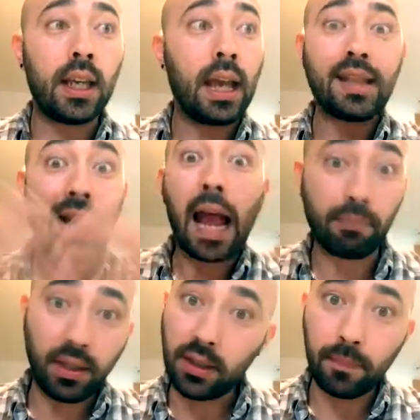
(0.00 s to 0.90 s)
has
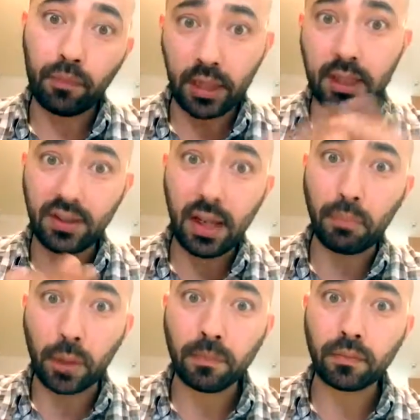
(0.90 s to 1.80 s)
happened in
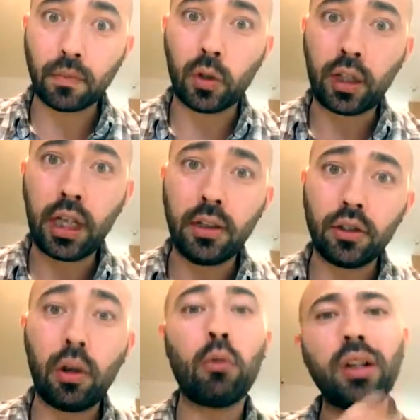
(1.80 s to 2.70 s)
December. Okay?
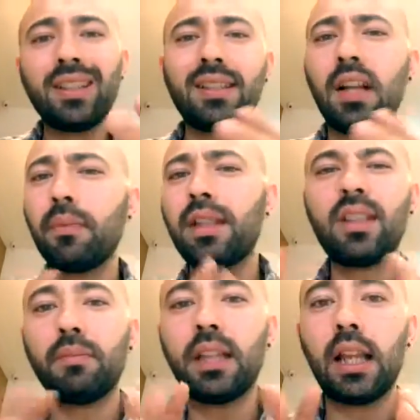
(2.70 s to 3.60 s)
So I want you to tell me
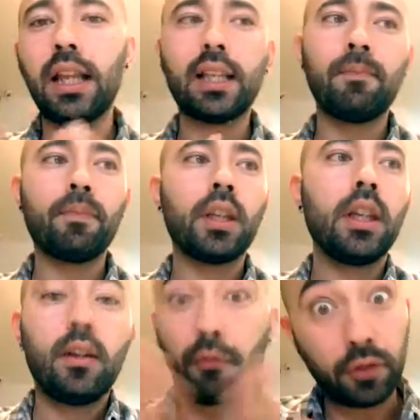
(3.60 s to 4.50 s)
something like,
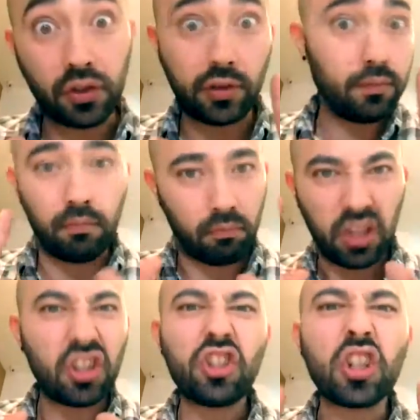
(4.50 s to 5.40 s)

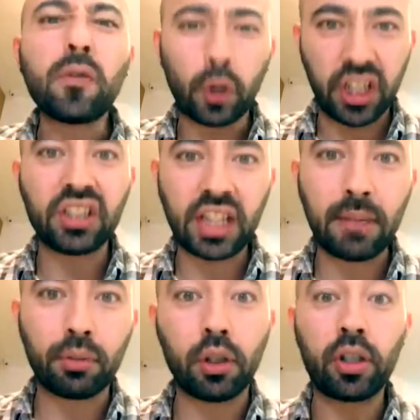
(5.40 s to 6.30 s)
this is just for
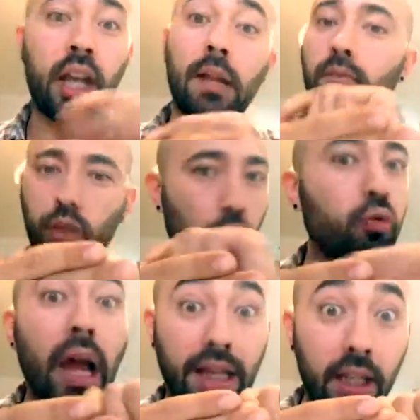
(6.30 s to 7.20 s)
example, okay? You're
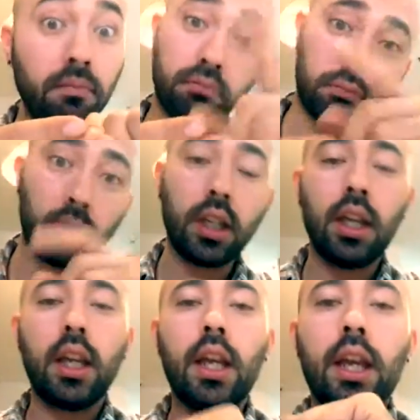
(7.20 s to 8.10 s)
writing.
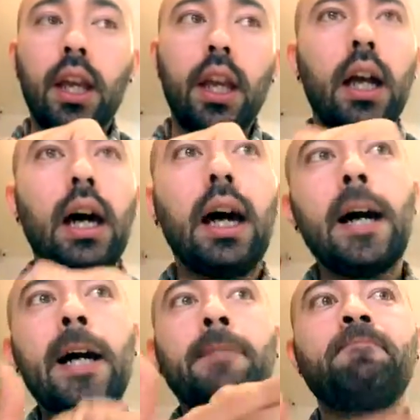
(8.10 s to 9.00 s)

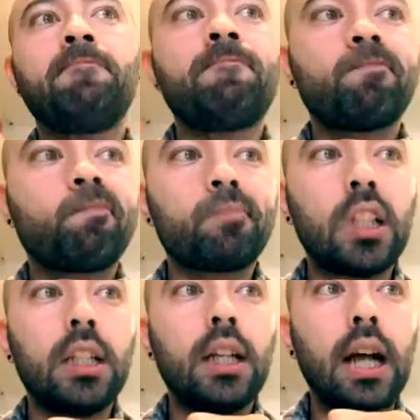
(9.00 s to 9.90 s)

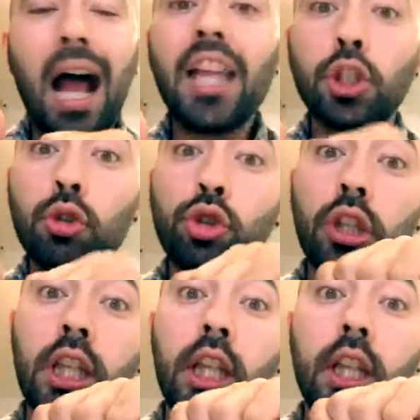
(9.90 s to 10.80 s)
I
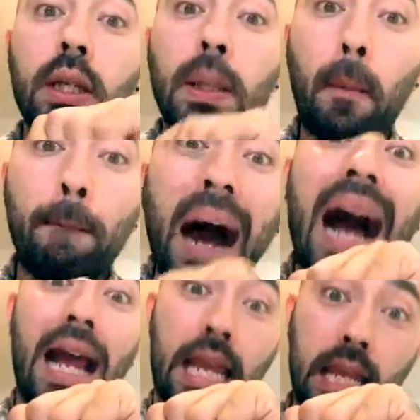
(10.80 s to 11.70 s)
usually
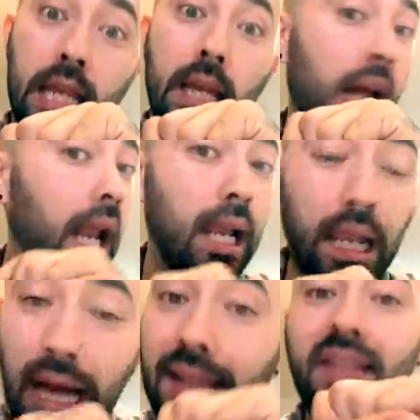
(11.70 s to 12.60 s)
buy
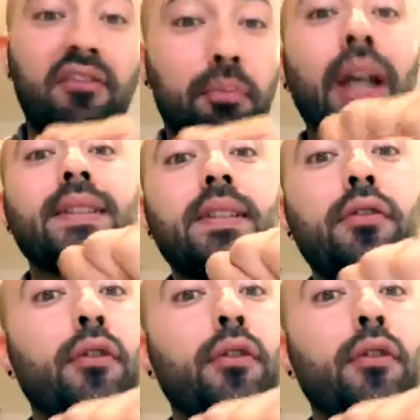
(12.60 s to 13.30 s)
lots of presents